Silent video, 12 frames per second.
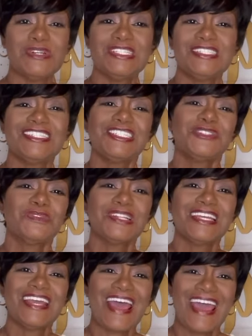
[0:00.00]
which just
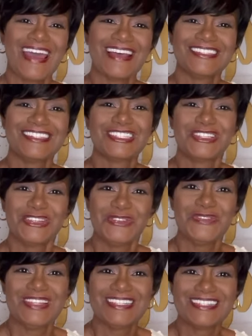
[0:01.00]
really adds
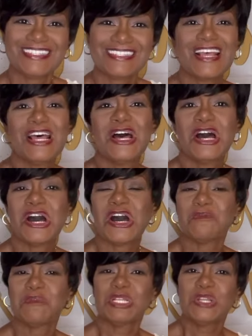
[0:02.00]
to this
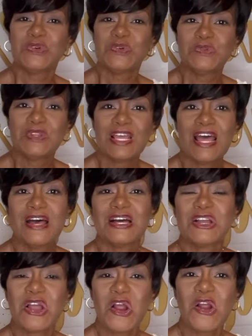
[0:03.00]
balloon
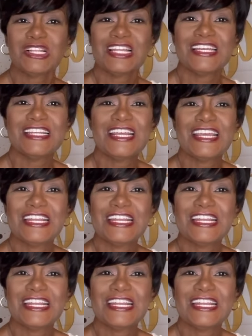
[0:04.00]
garland.